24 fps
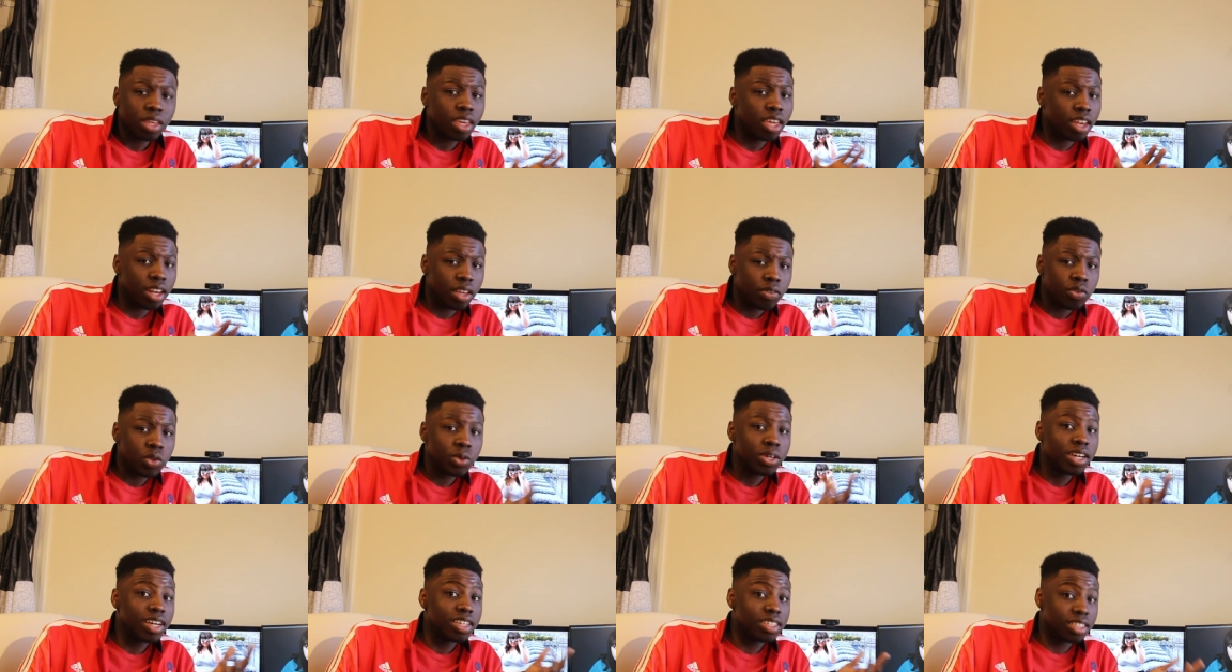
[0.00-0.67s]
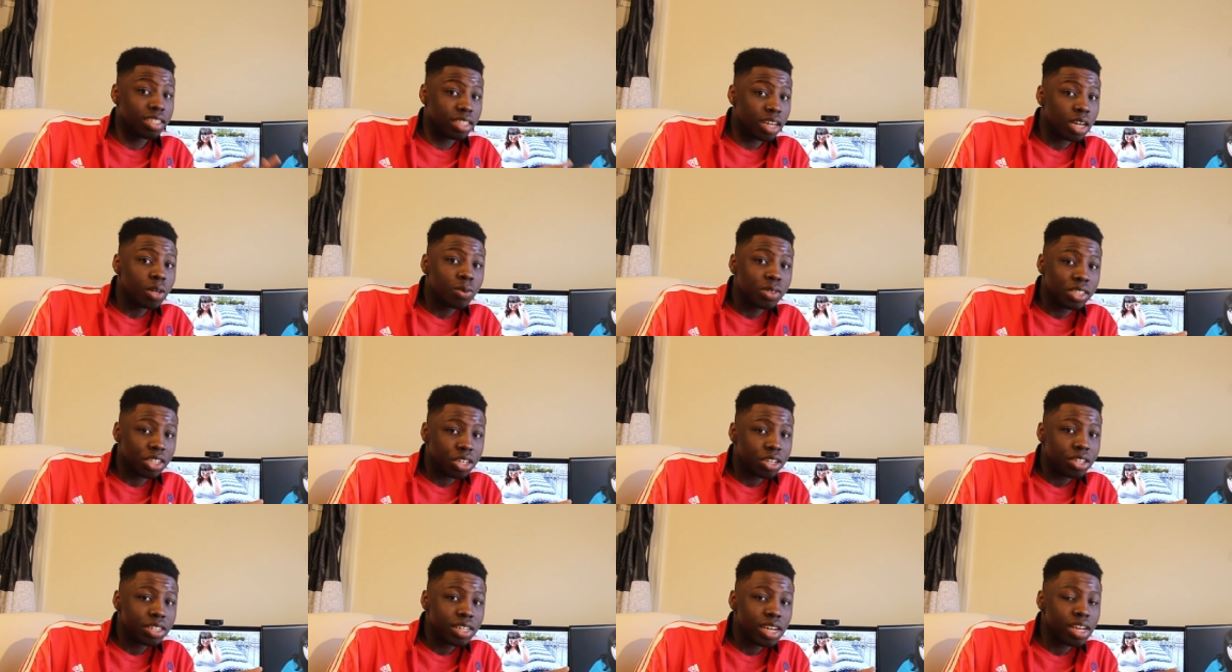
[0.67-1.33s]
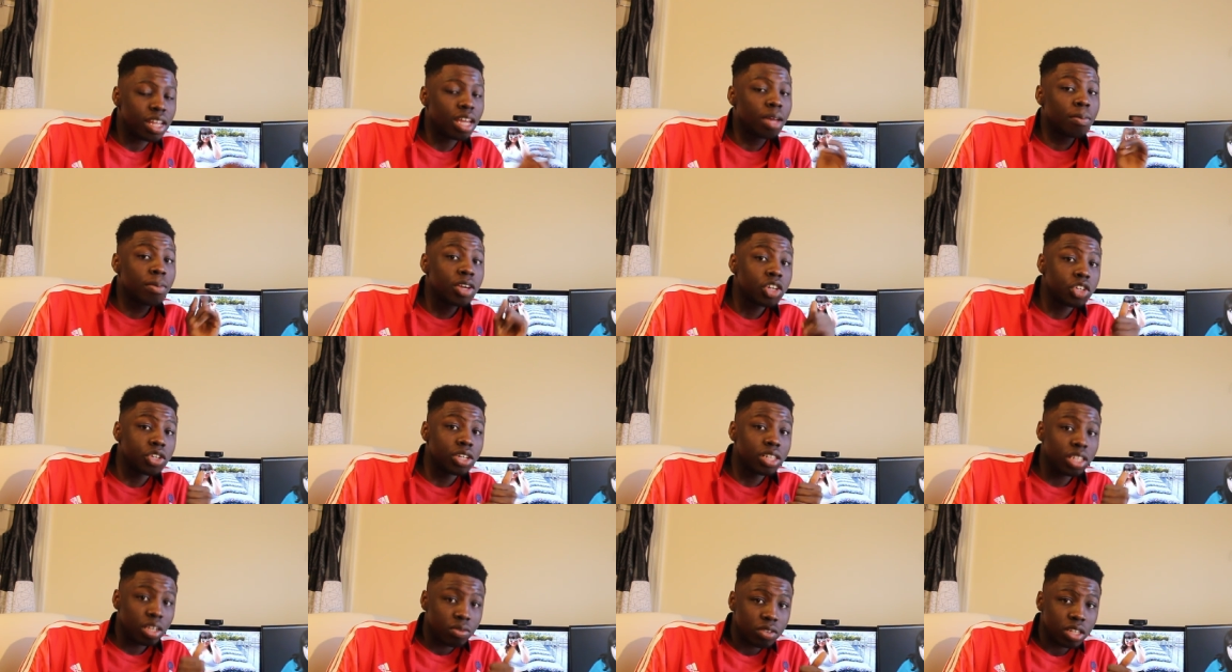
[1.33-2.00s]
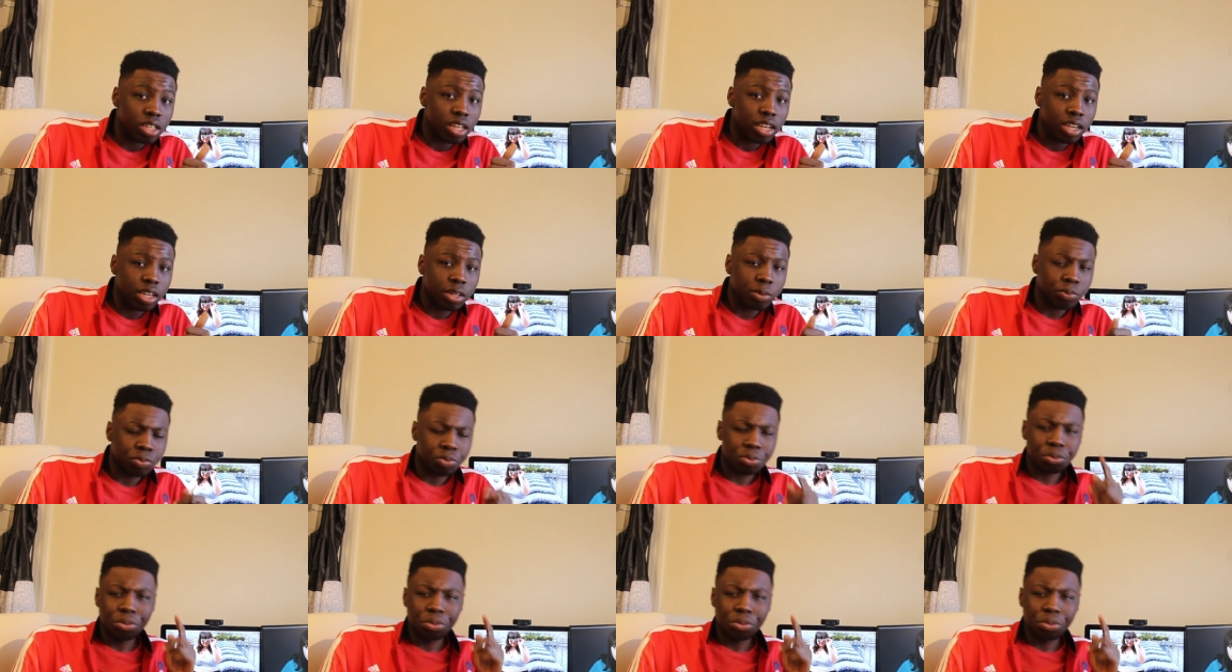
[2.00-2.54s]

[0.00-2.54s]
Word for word: And if you guys thought it was entertaining, make sure to leave a like.